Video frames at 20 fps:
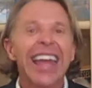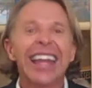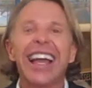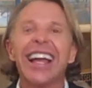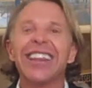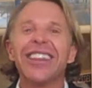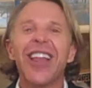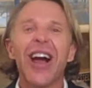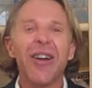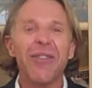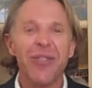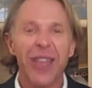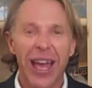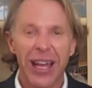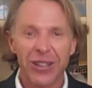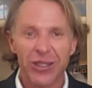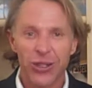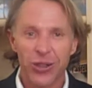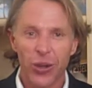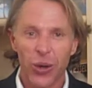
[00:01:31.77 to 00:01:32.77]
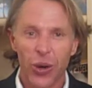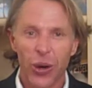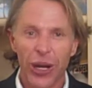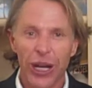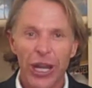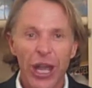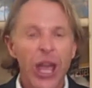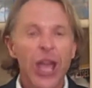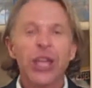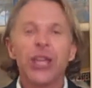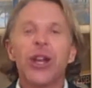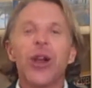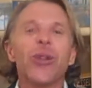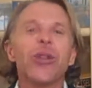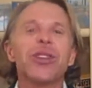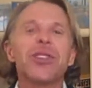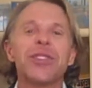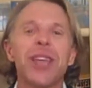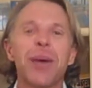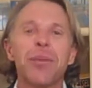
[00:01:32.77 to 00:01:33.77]
I love that story. You know, in
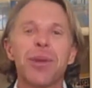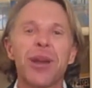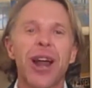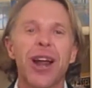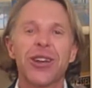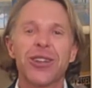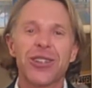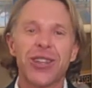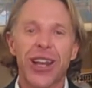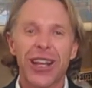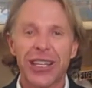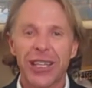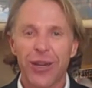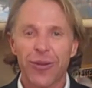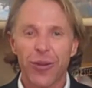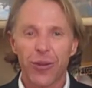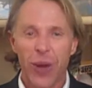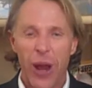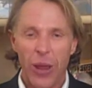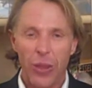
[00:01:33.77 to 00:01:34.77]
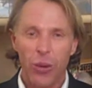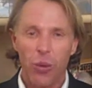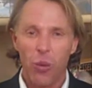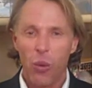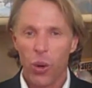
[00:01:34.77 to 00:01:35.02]
the seminars that I give around the